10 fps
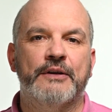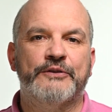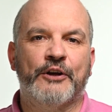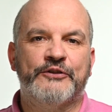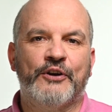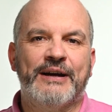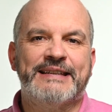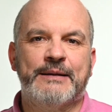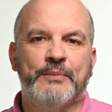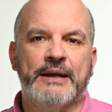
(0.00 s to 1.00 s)
The answer is
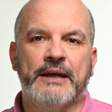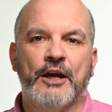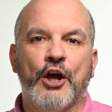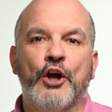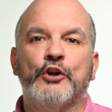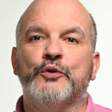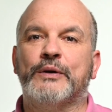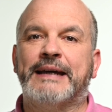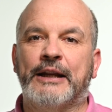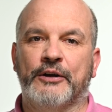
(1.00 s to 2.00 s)
simply, you
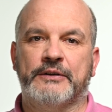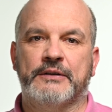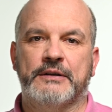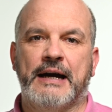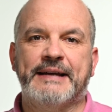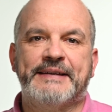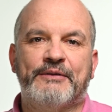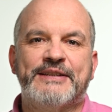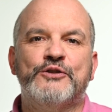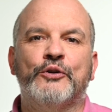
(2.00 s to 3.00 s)
cannot, as there
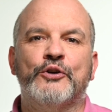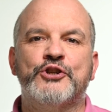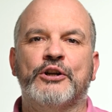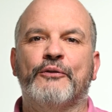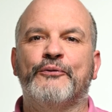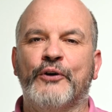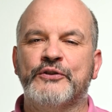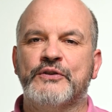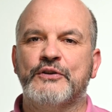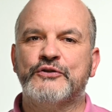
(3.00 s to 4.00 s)
is no notion of
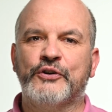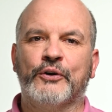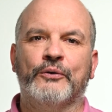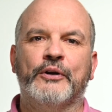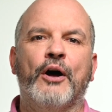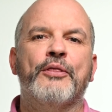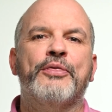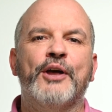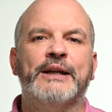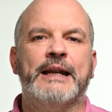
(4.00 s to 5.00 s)
first, second, and
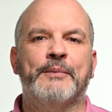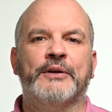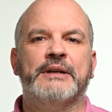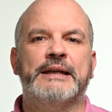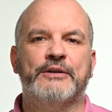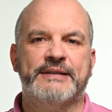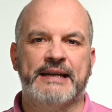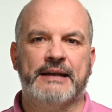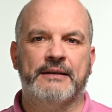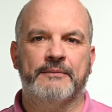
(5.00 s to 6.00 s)
third element in a
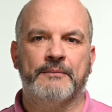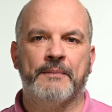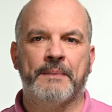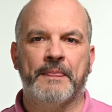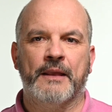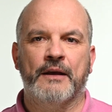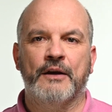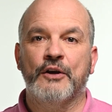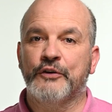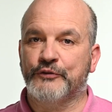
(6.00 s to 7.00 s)
set.
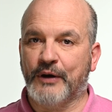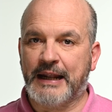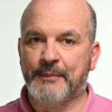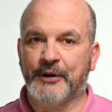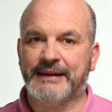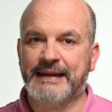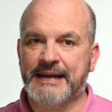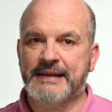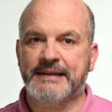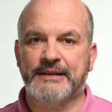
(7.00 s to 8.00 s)
The element
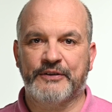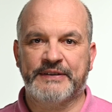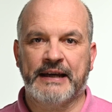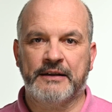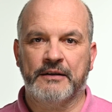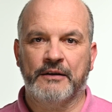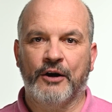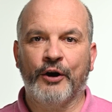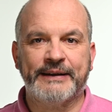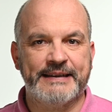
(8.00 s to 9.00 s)
is in the set,
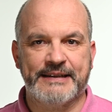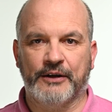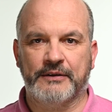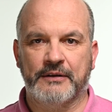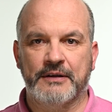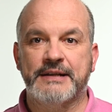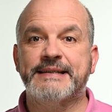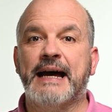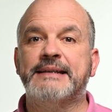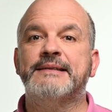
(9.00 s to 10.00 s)
or it is not.
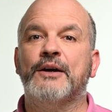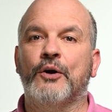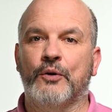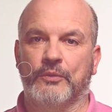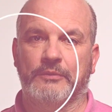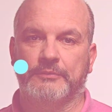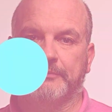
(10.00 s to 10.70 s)
That's all.